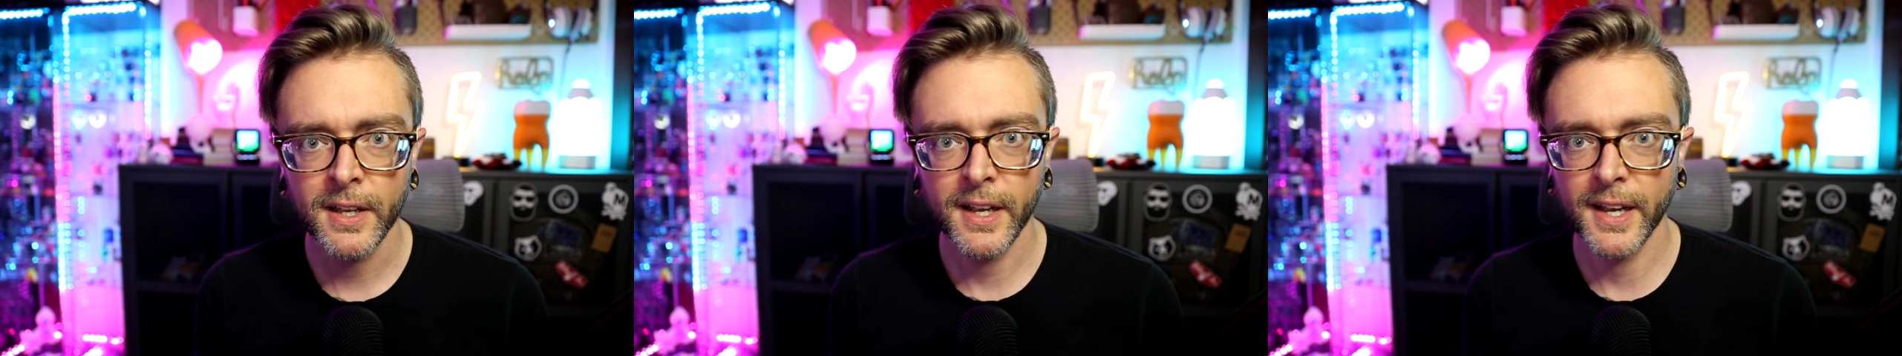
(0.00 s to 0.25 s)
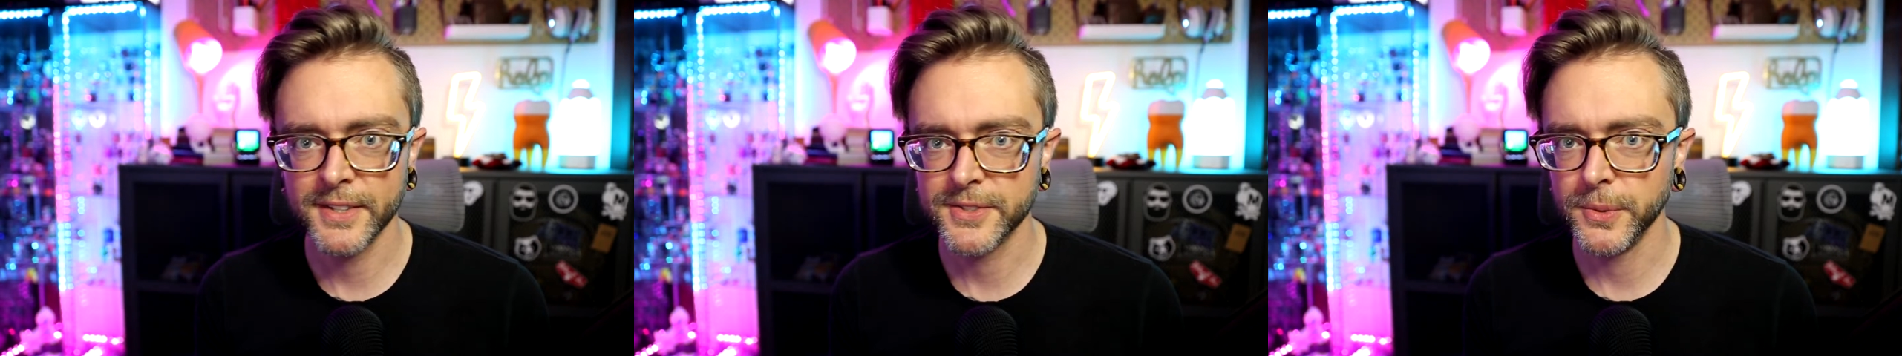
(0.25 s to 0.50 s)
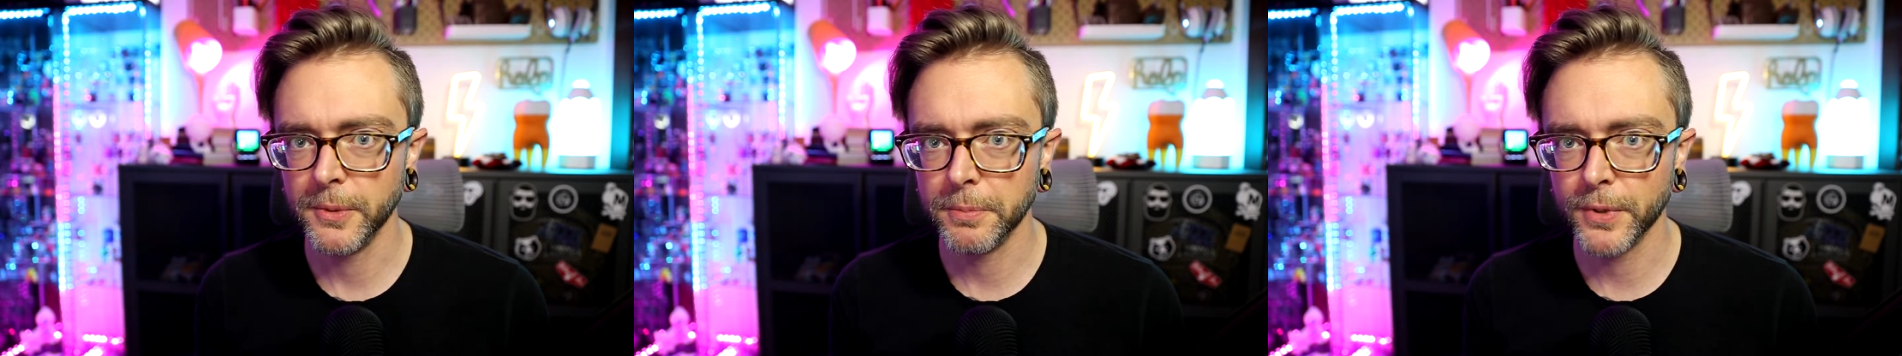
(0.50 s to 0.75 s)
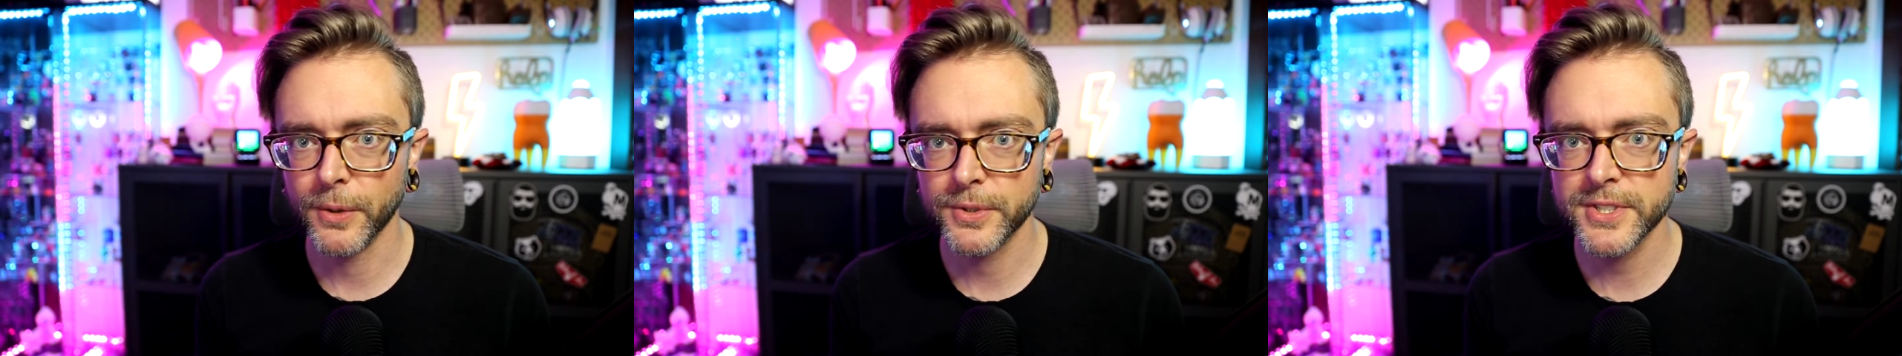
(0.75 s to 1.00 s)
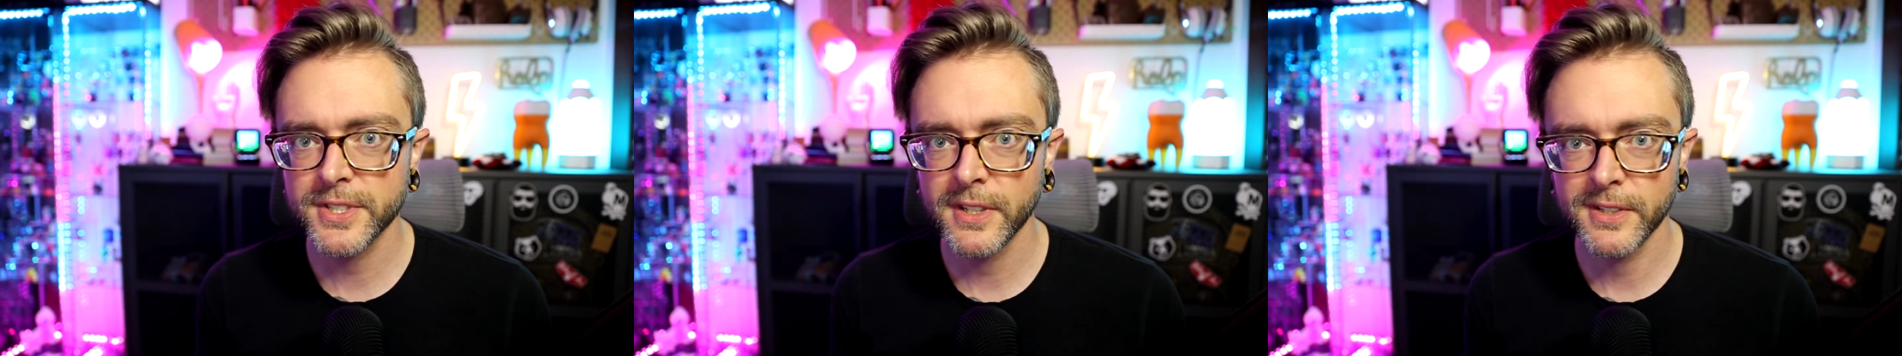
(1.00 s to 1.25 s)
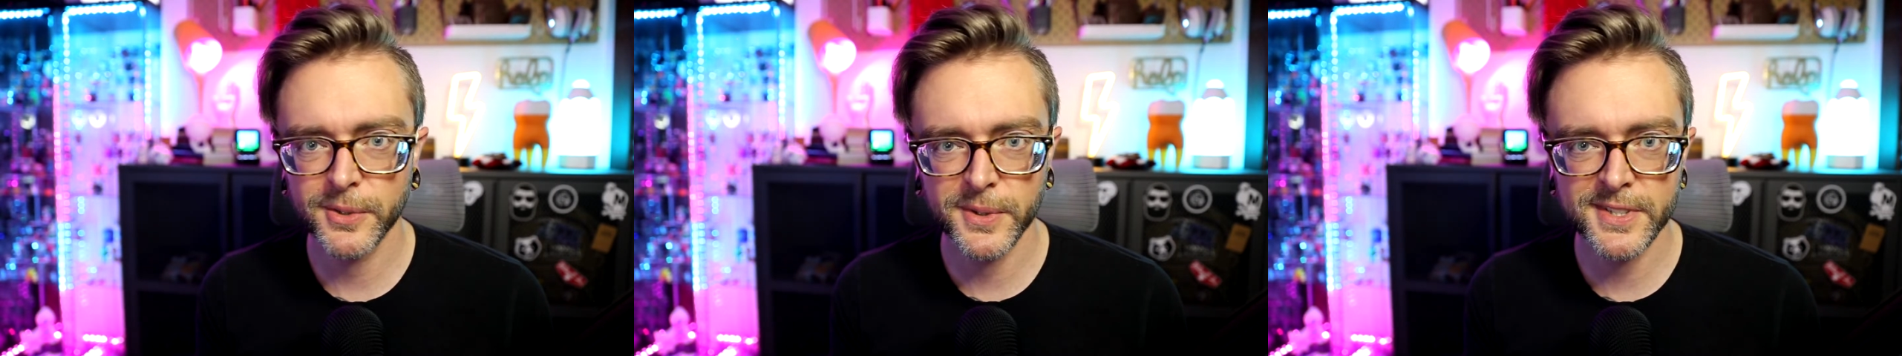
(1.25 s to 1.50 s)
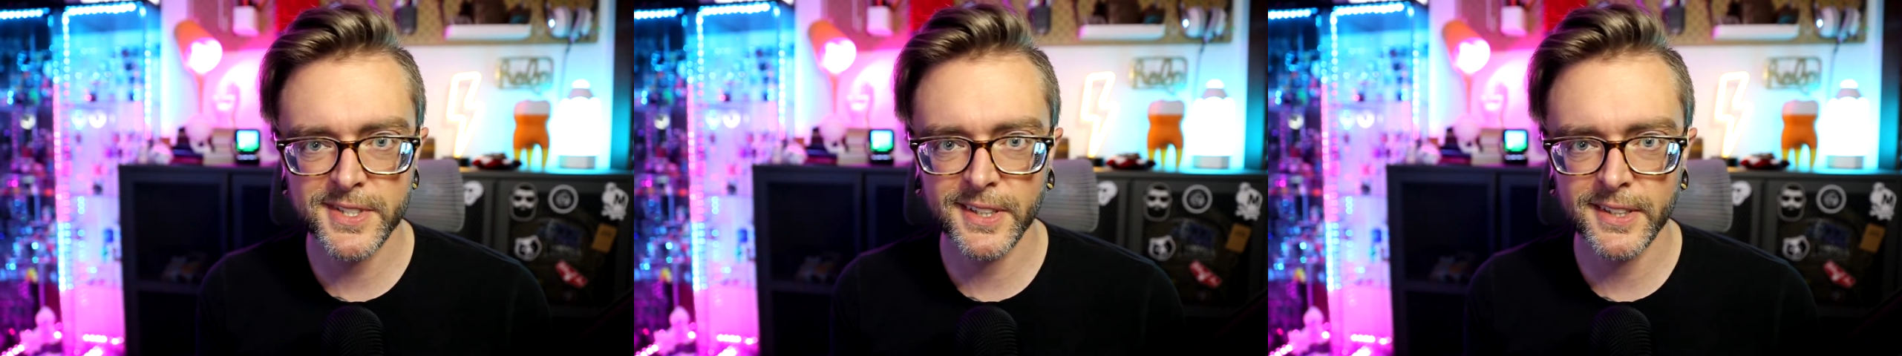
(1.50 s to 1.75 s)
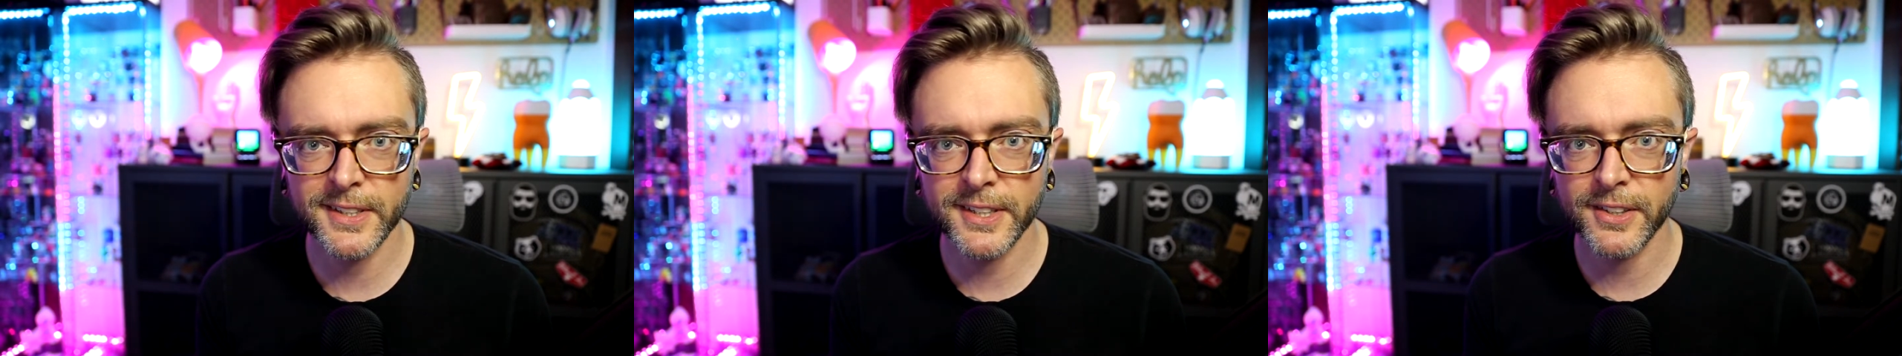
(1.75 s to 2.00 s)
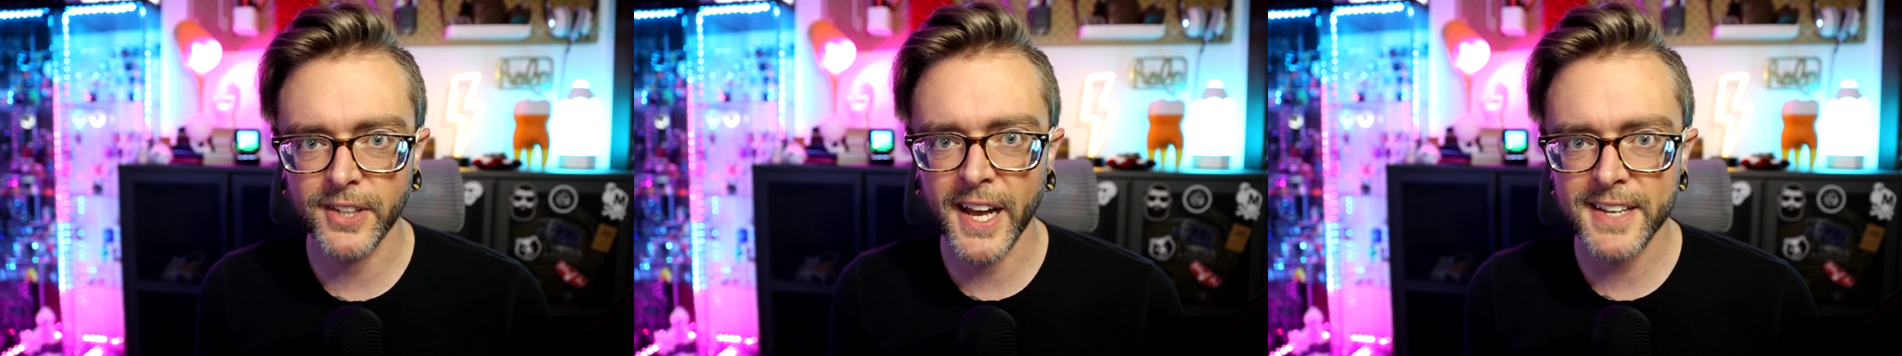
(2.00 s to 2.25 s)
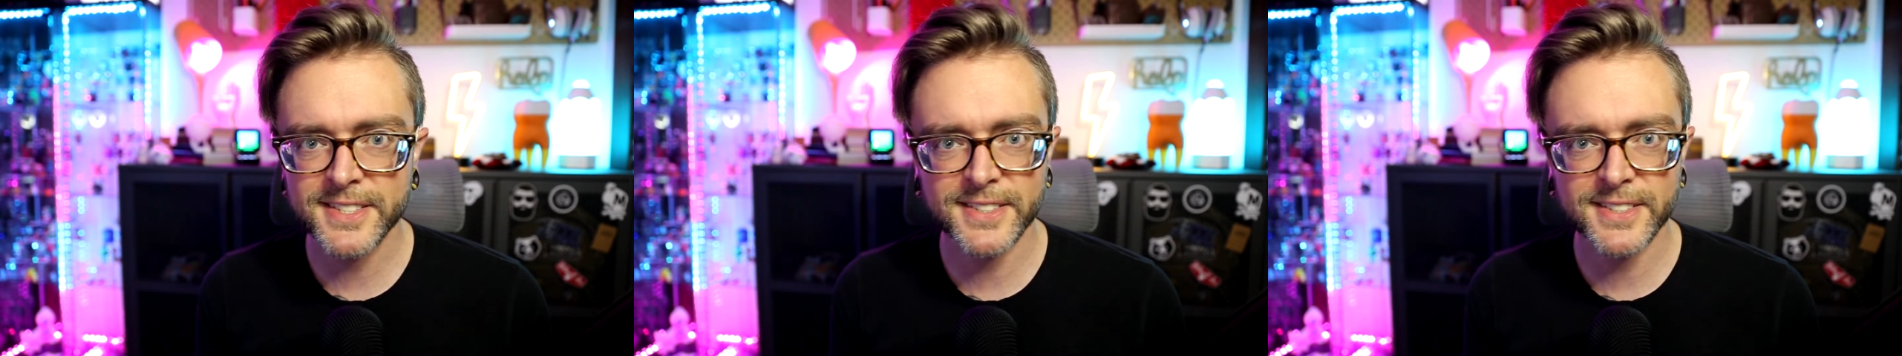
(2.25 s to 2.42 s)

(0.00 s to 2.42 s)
As you approach, you can see that the glass